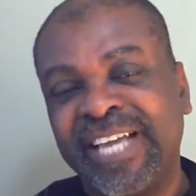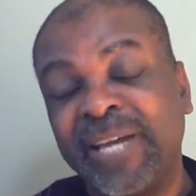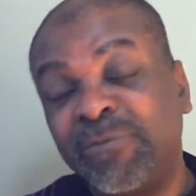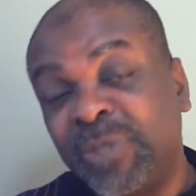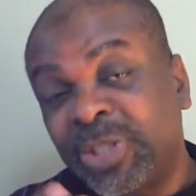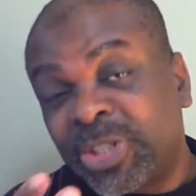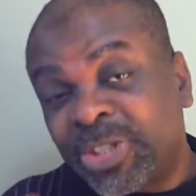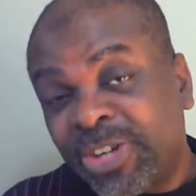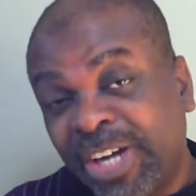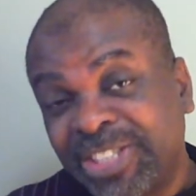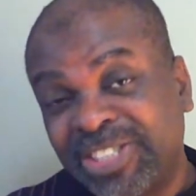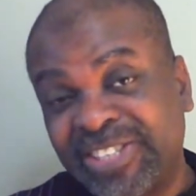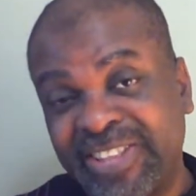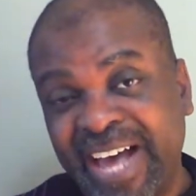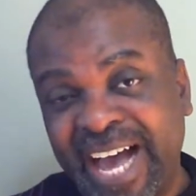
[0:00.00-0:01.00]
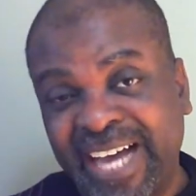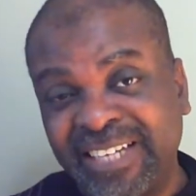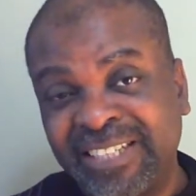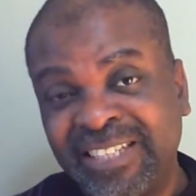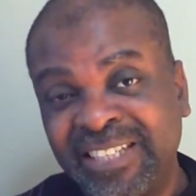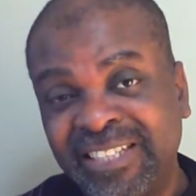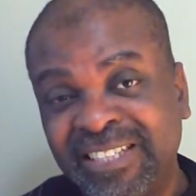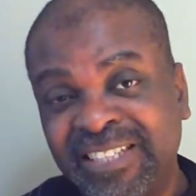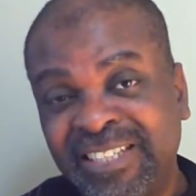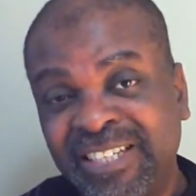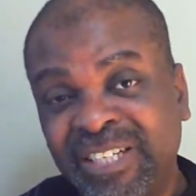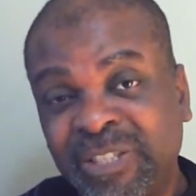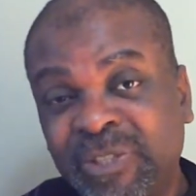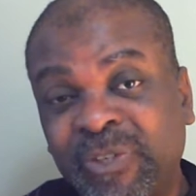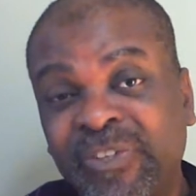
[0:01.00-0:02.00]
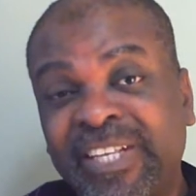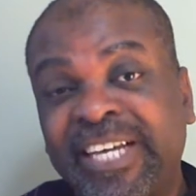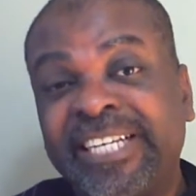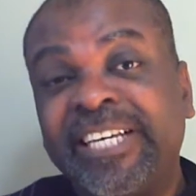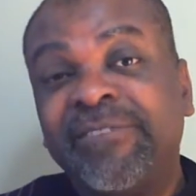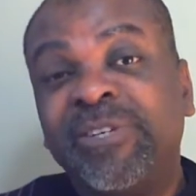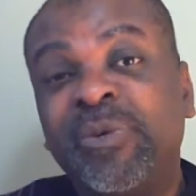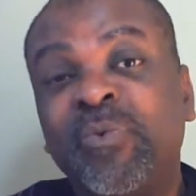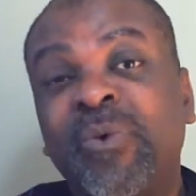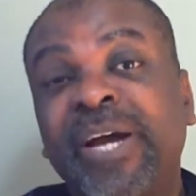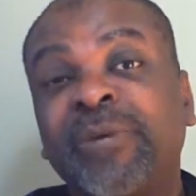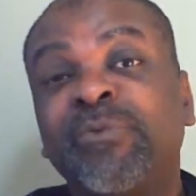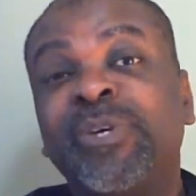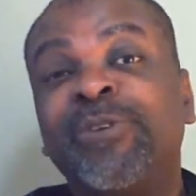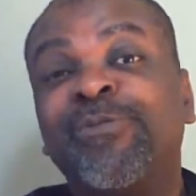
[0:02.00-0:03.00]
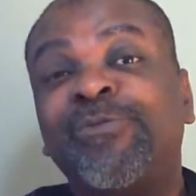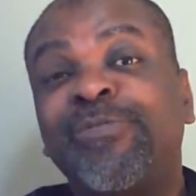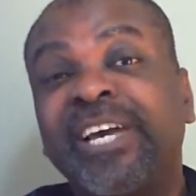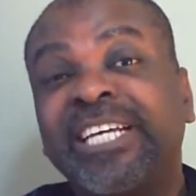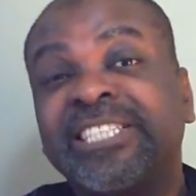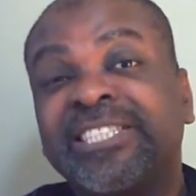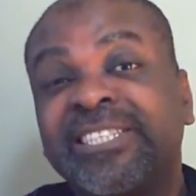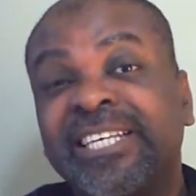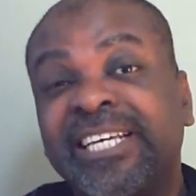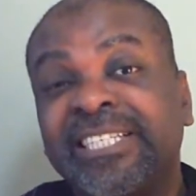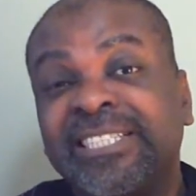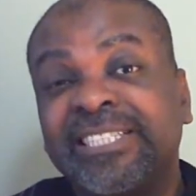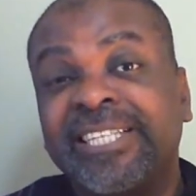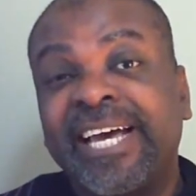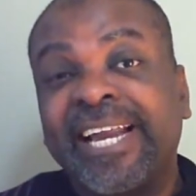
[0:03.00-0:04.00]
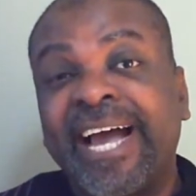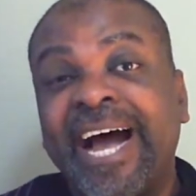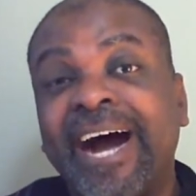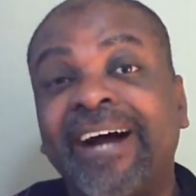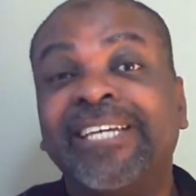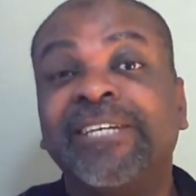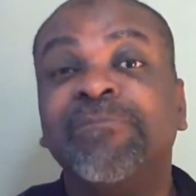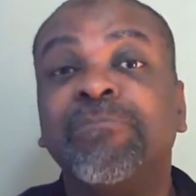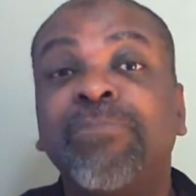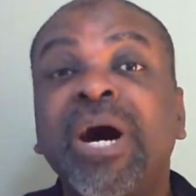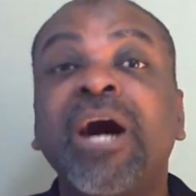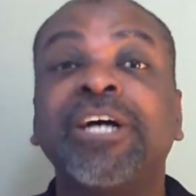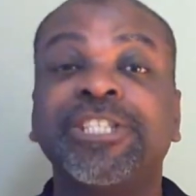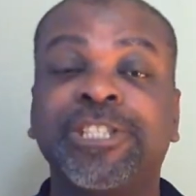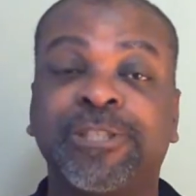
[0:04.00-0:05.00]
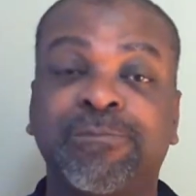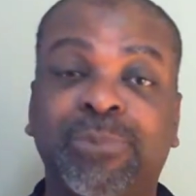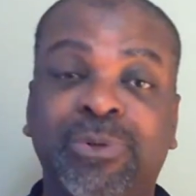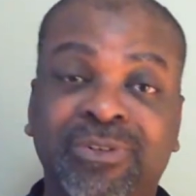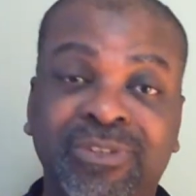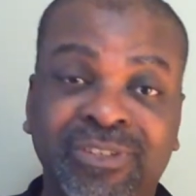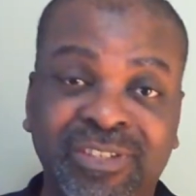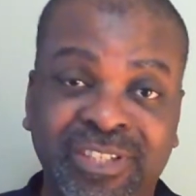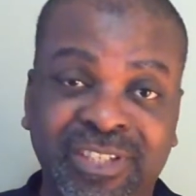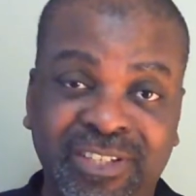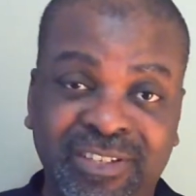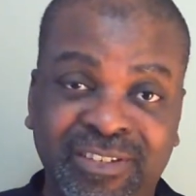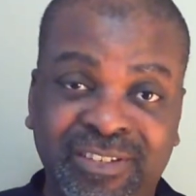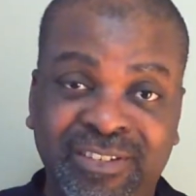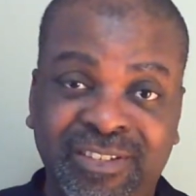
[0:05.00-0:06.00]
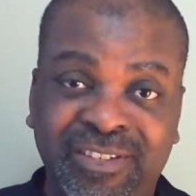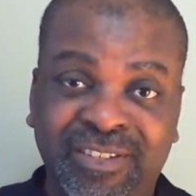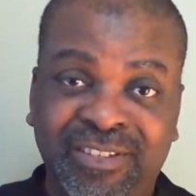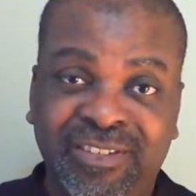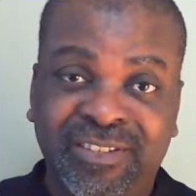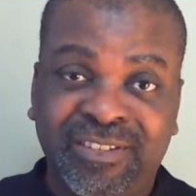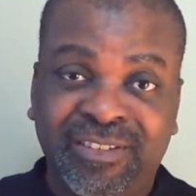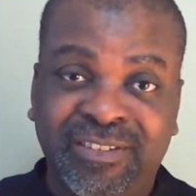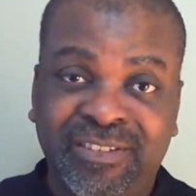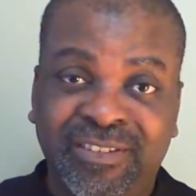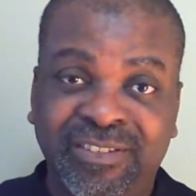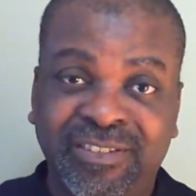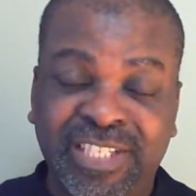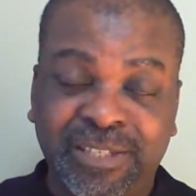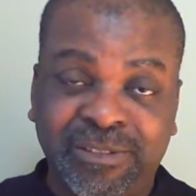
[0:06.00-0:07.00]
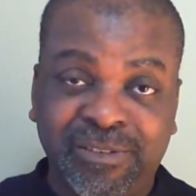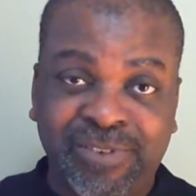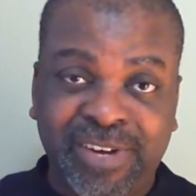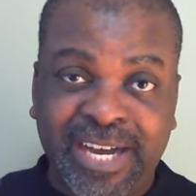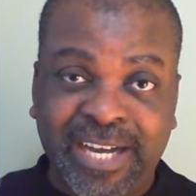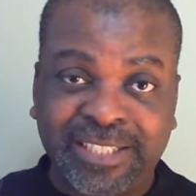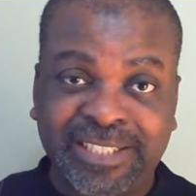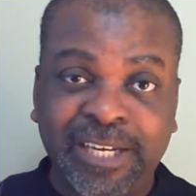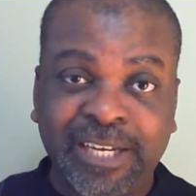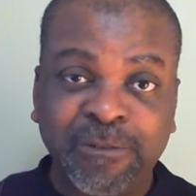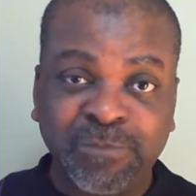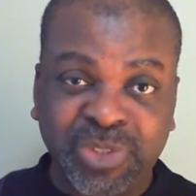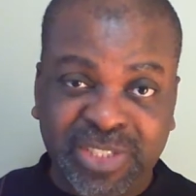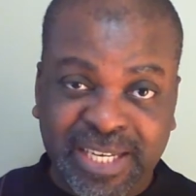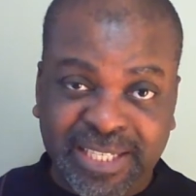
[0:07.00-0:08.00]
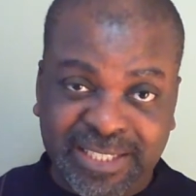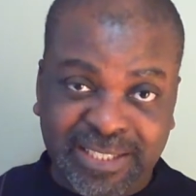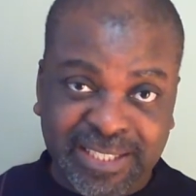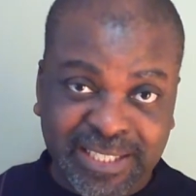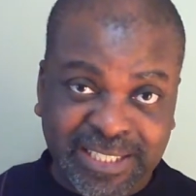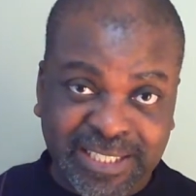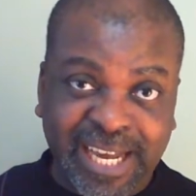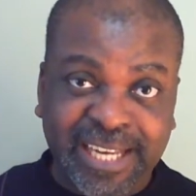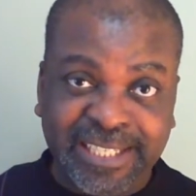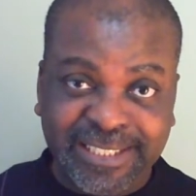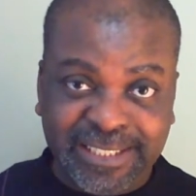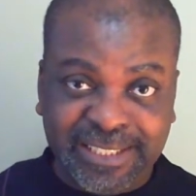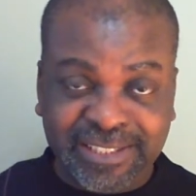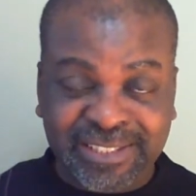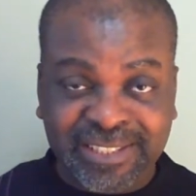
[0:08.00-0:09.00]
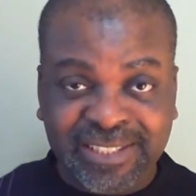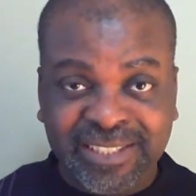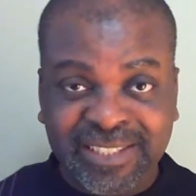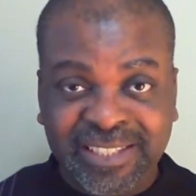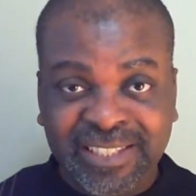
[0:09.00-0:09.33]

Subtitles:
And we trust that so that even when we face things that are impossible in terms of our circumstances and challenges,